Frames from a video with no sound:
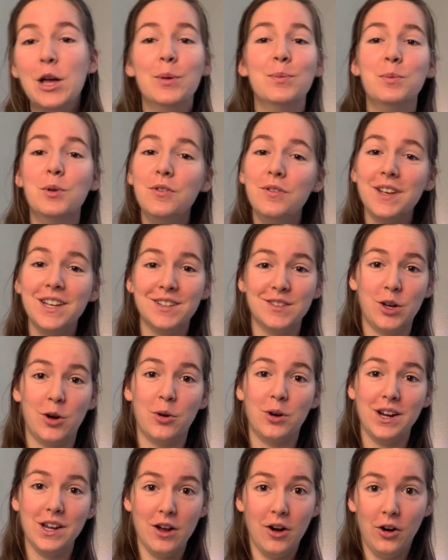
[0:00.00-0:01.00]
Moving is
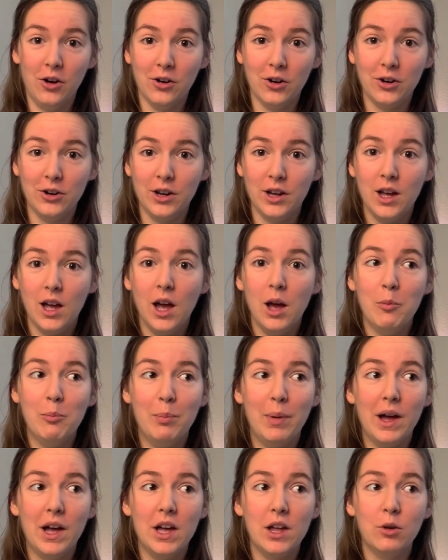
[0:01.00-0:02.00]
already hard,
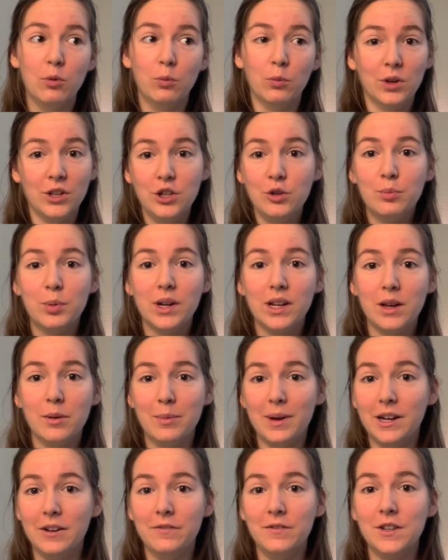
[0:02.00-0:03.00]
but when you bring a
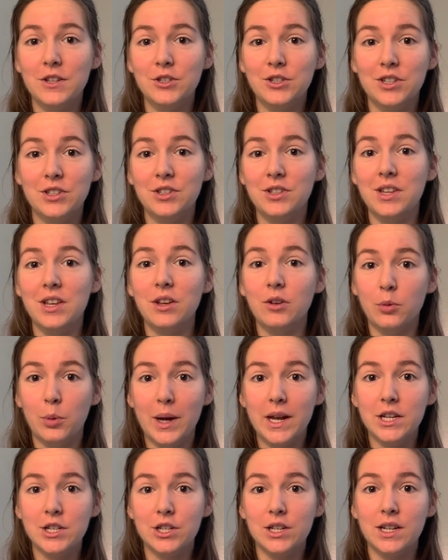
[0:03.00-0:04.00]
betta fish into the
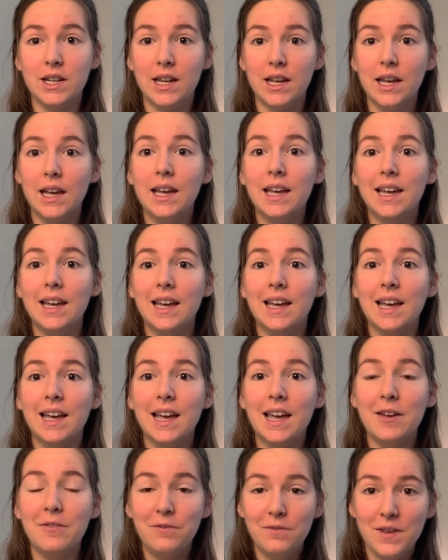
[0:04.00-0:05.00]
equation,
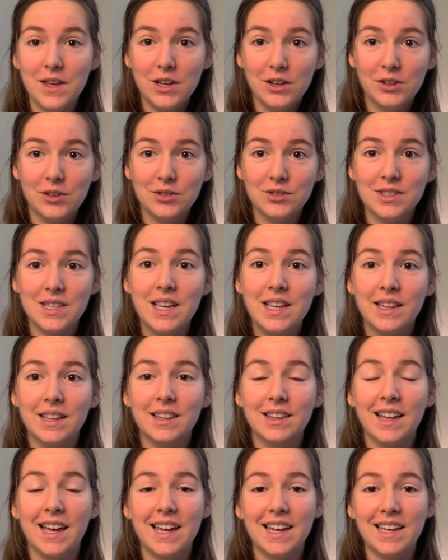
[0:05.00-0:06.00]
it feels
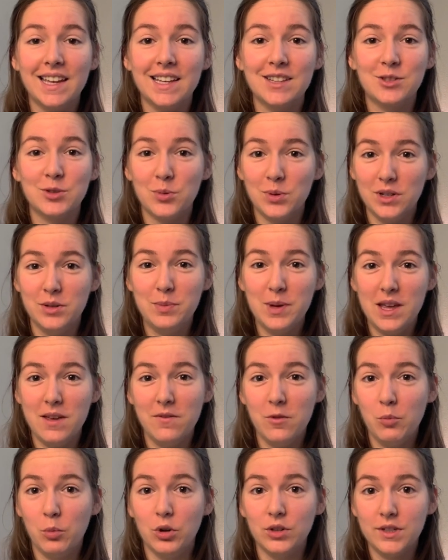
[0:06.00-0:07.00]
like it's going to be
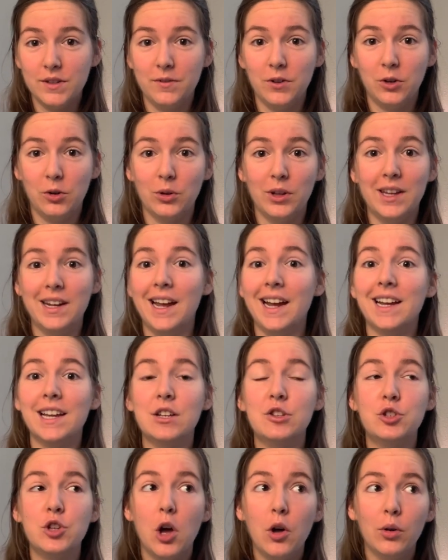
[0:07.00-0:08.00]
even more difficult, and I
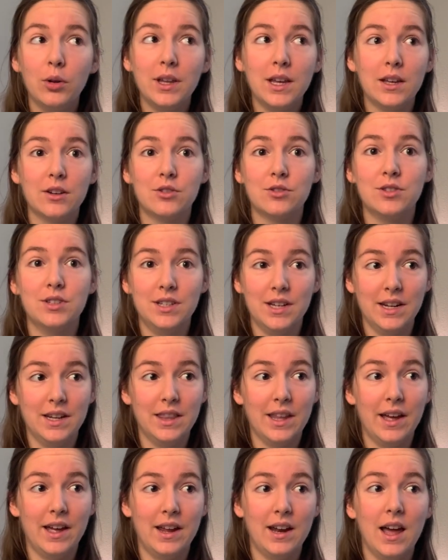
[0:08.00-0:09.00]
can totally understand
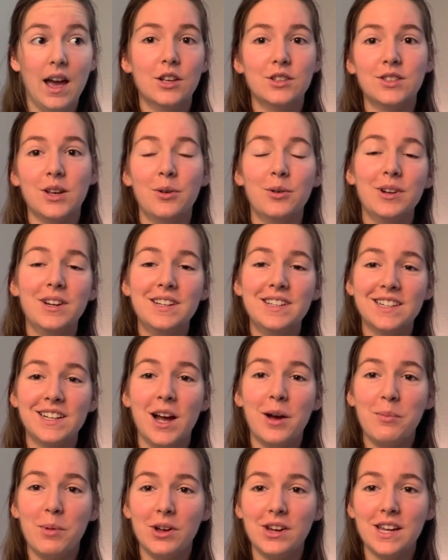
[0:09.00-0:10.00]
that. So I wanted to
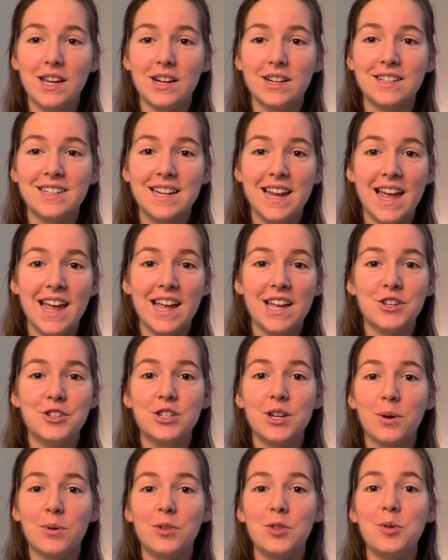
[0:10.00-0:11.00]
come on here today and
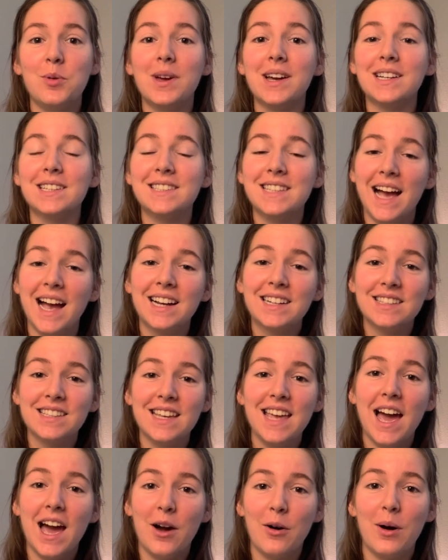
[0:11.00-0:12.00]
share with you exactly
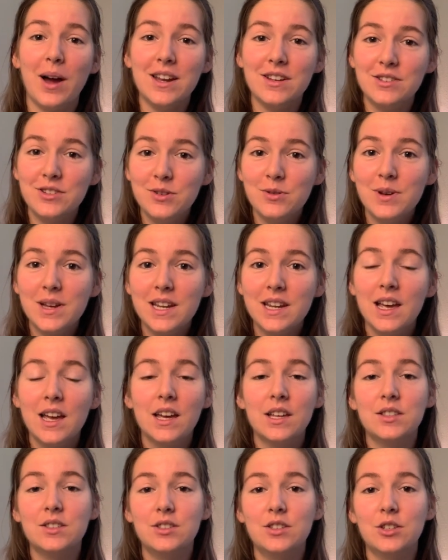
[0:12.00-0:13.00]
how I do it
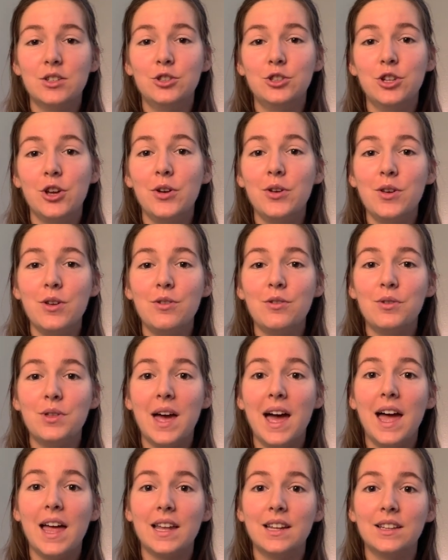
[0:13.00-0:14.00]
to show you
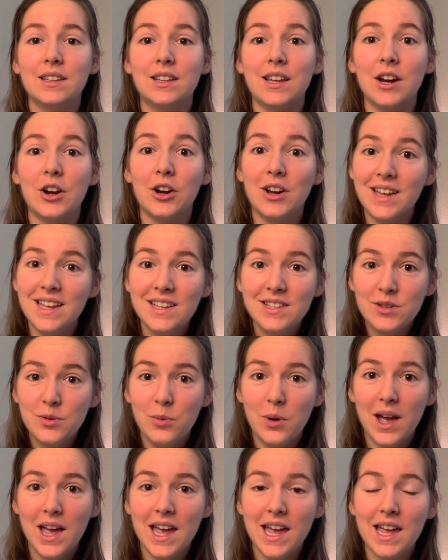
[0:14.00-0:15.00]
that there is a
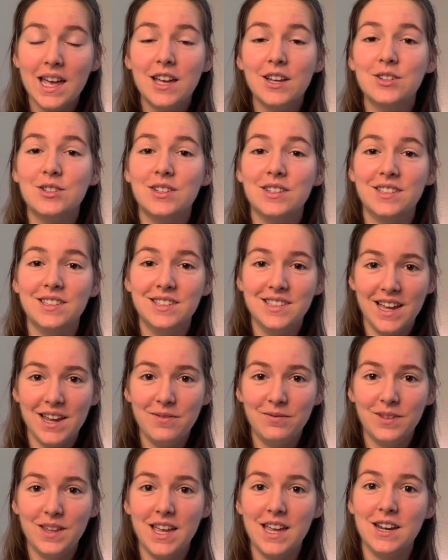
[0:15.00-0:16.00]
way to
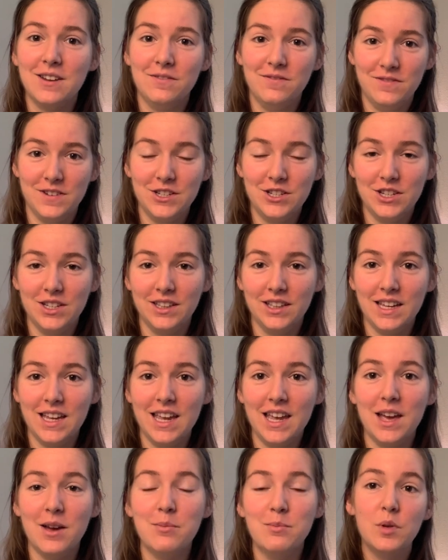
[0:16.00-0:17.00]
safely and
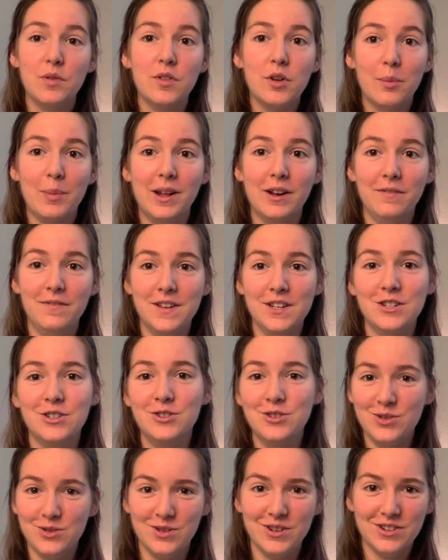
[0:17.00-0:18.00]
efficiently move your betta fish
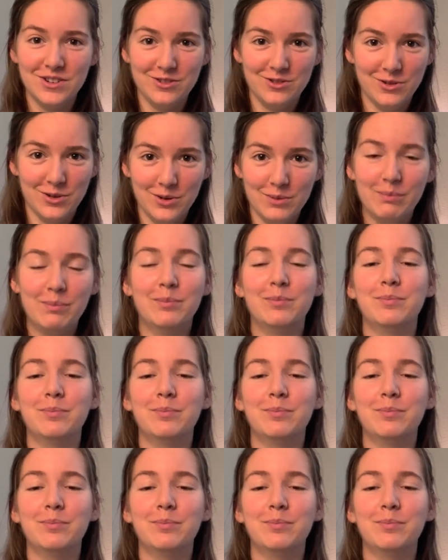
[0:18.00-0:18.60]
to your new home.